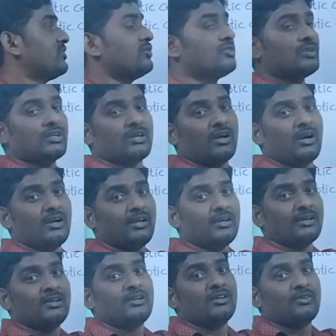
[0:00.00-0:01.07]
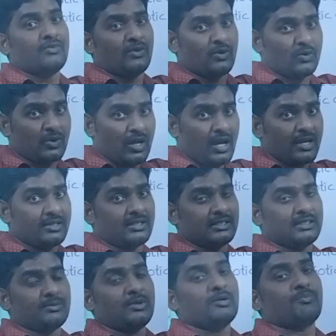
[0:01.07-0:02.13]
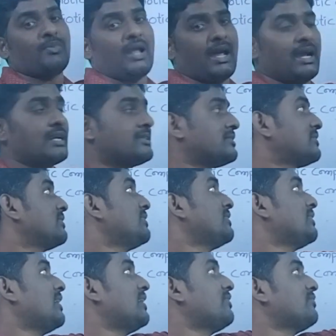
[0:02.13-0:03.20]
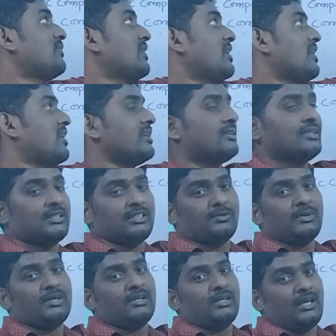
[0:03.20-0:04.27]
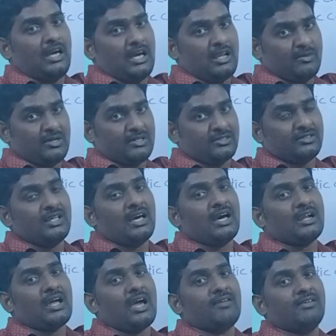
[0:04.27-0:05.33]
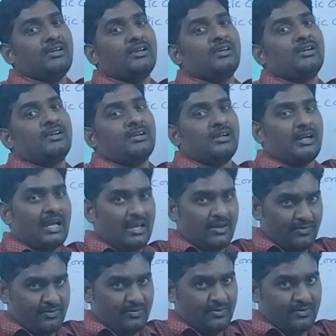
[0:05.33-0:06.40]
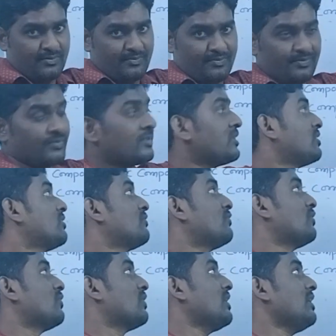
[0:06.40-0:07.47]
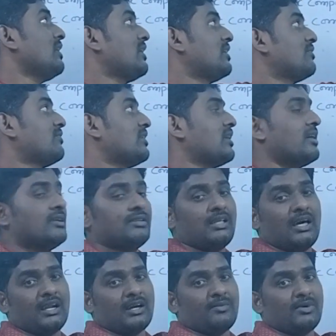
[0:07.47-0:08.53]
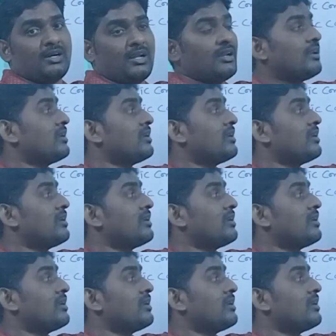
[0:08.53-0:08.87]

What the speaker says: flowers? Those are called flora, is nothing but plants, and fauna is nothing but animals. They are having life. Flora and fauna. They are